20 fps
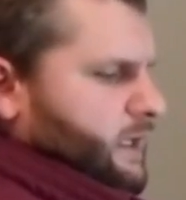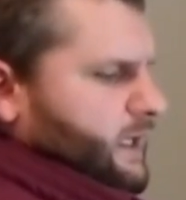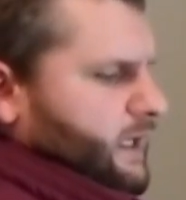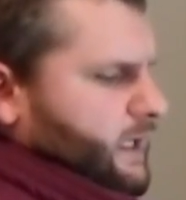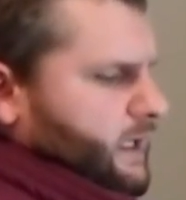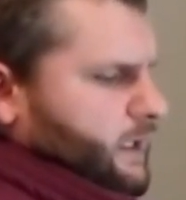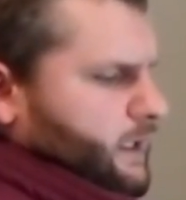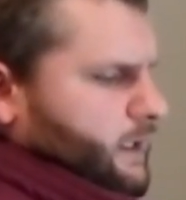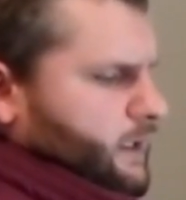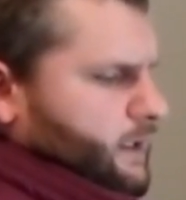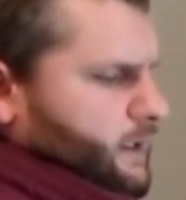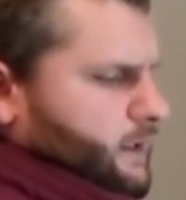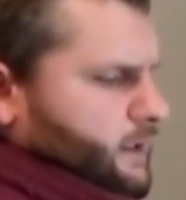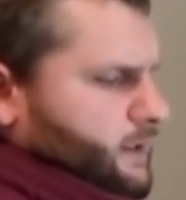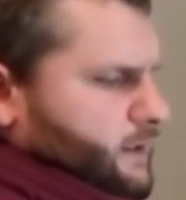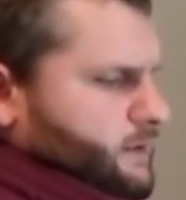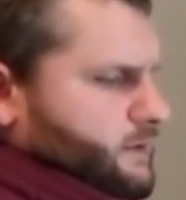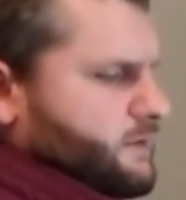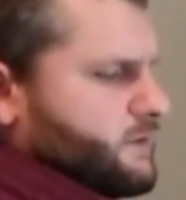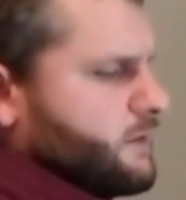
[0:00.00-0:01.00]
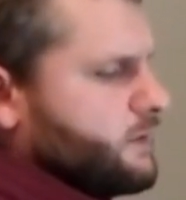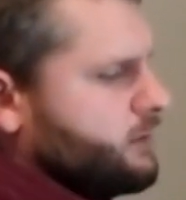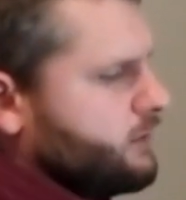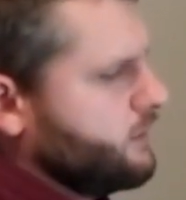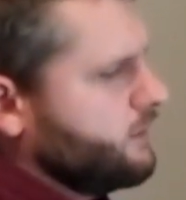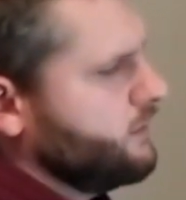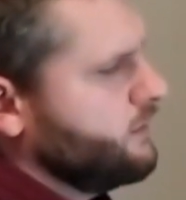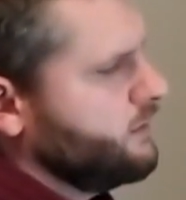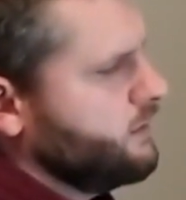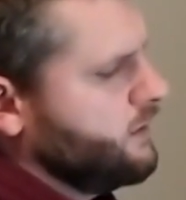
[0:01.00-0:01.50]
And
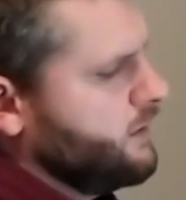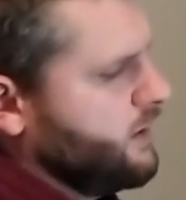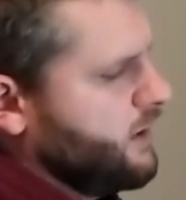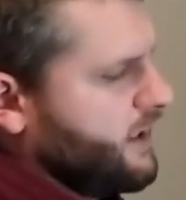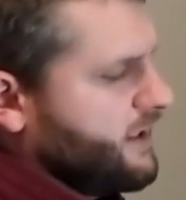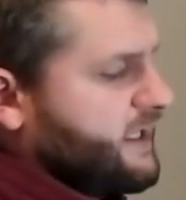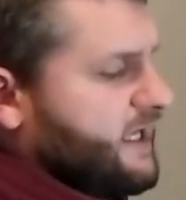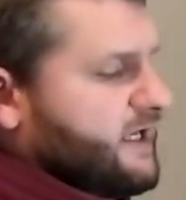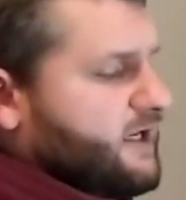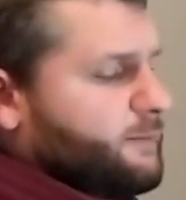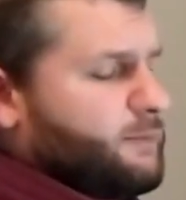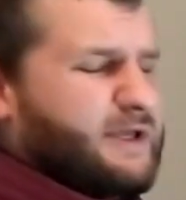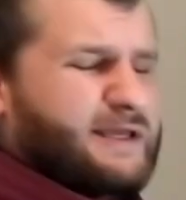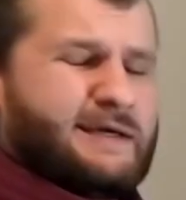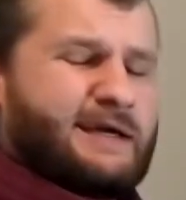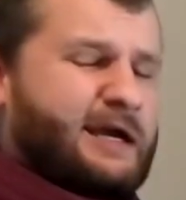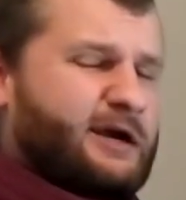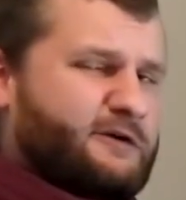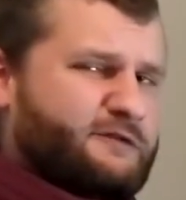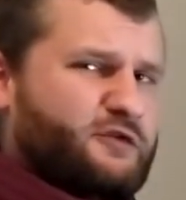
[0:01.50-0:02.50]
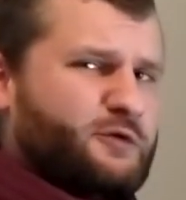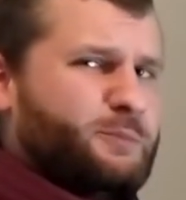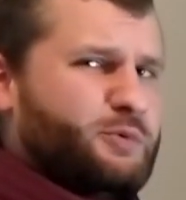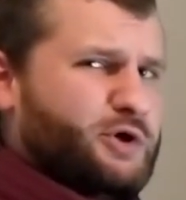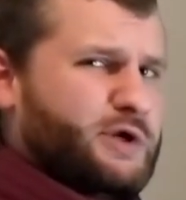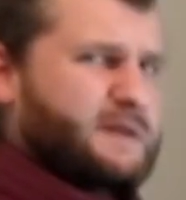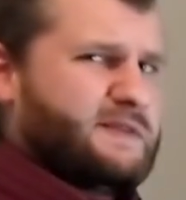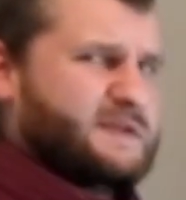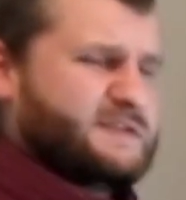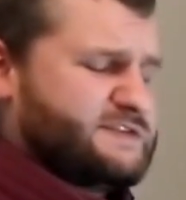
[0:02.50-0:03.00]
again, I'm being careful
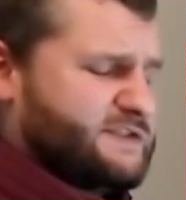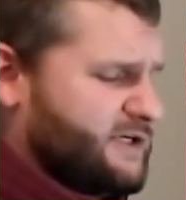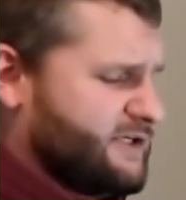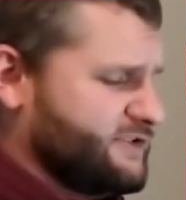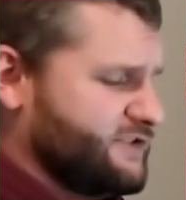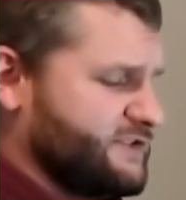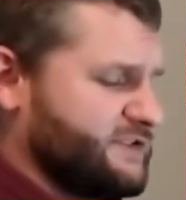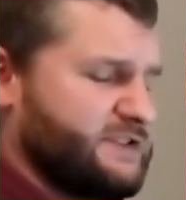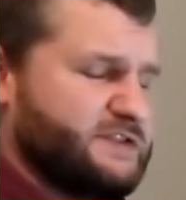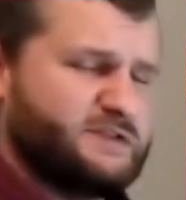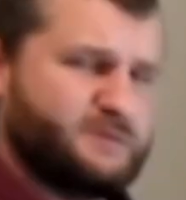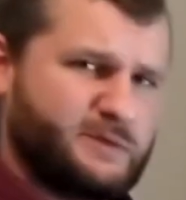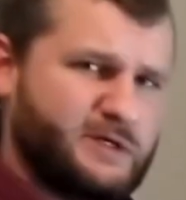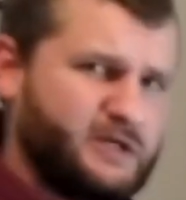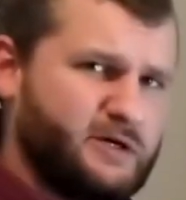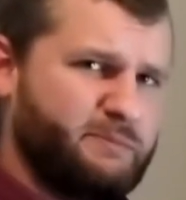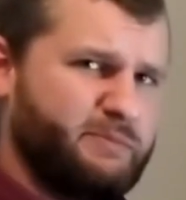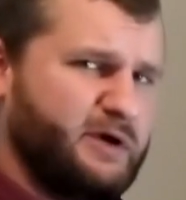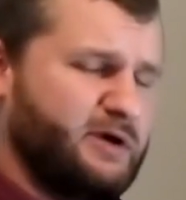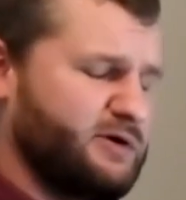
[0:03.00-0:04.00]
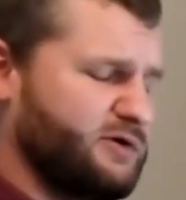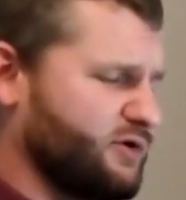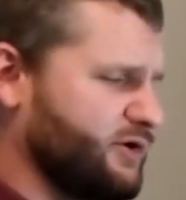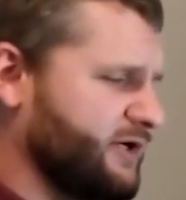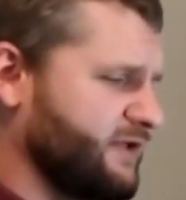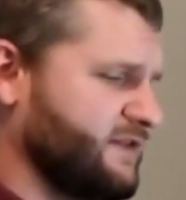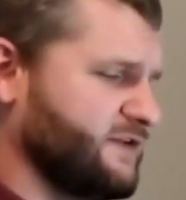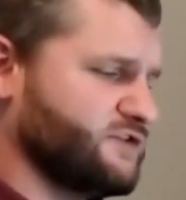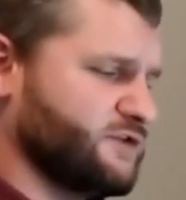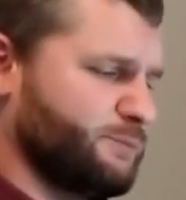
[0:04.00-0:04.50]
putting this on just because I'm kind of
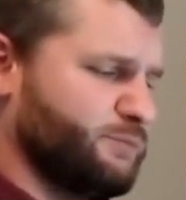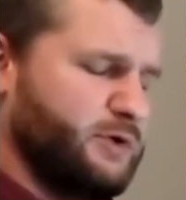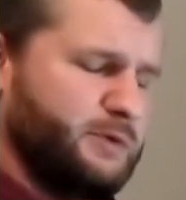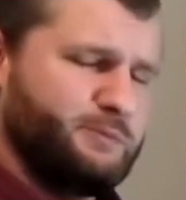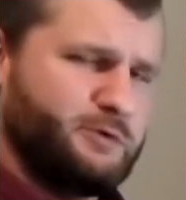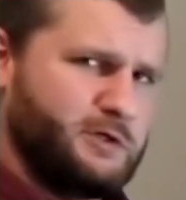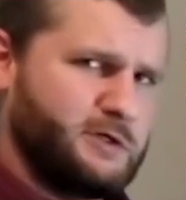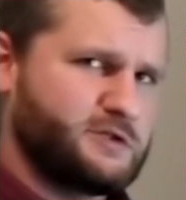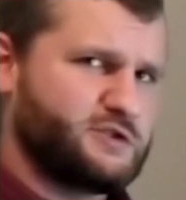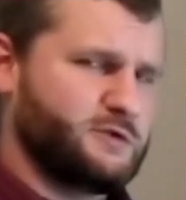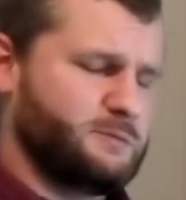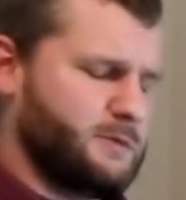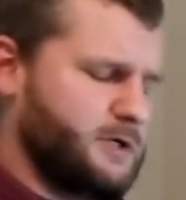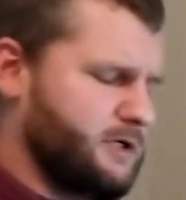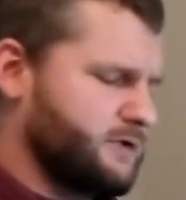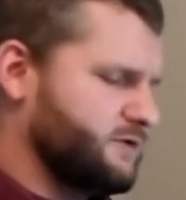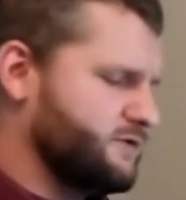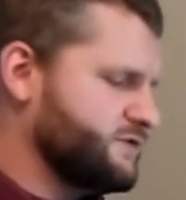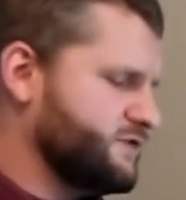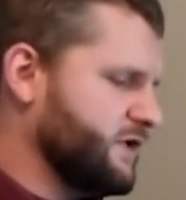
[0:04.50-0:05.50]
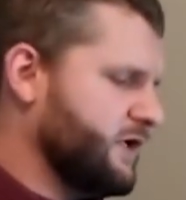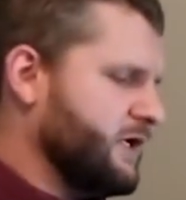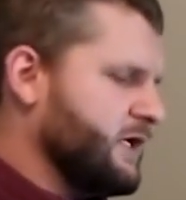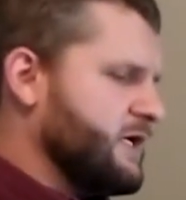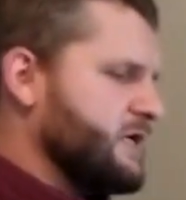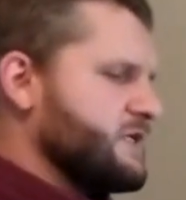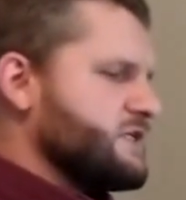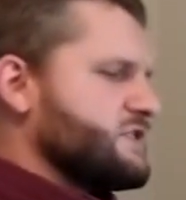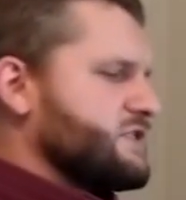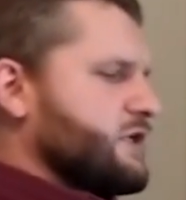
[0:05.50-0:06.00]
paranoid. These are pre-production models.
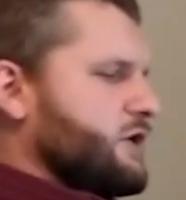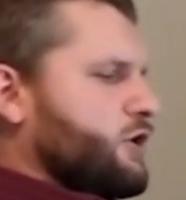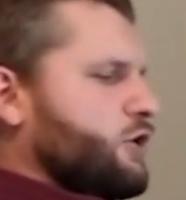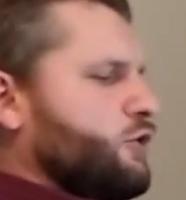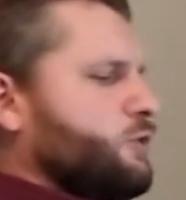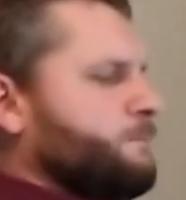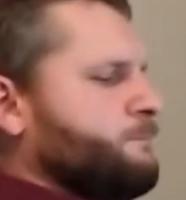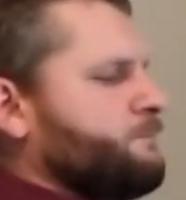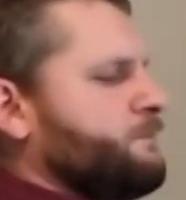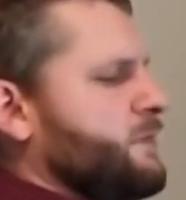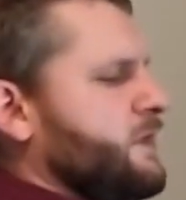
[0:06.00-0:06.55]
So